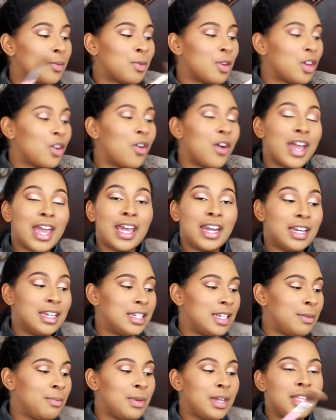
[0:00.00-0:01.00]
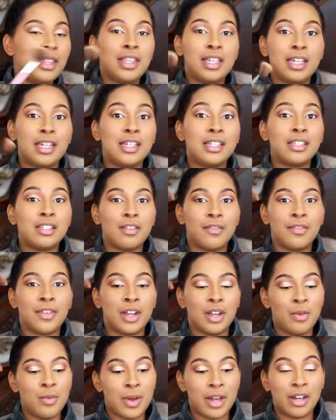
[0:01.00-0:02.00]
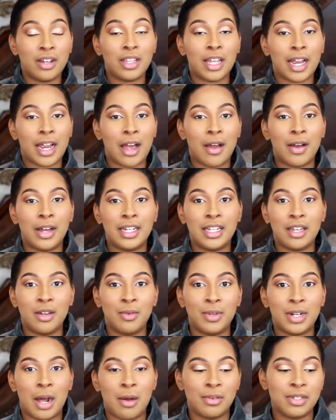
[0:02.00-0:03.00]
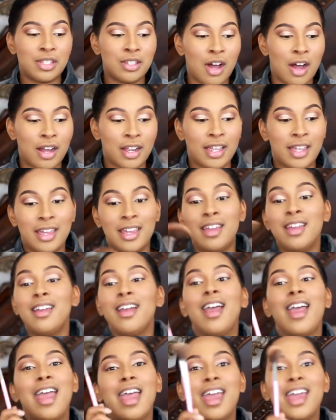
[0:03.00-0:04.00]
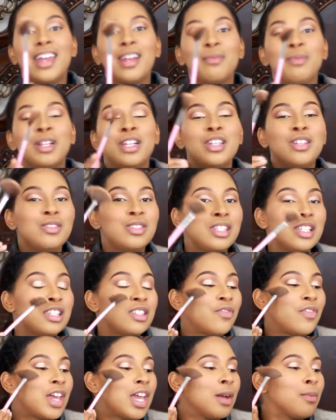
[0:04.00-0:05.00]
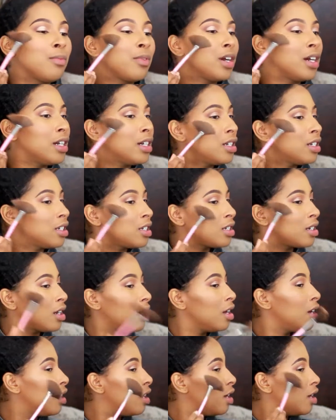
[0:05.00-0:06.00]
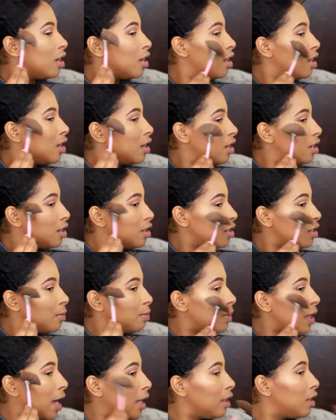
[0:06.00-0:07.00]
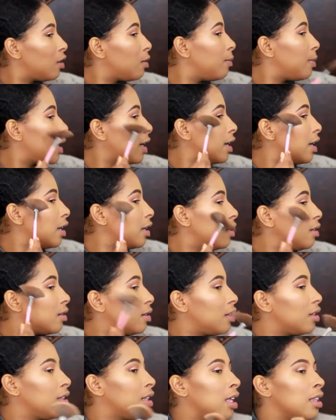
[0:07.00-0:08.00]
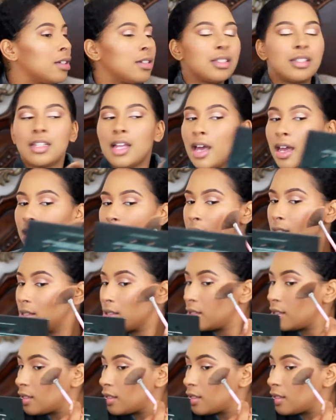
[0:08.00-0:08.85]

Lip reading: I'm going to go ahead and dip in this very well, like how I did when I was talking. And I'm going to use this fan brush to apply a little bit. That looks nice.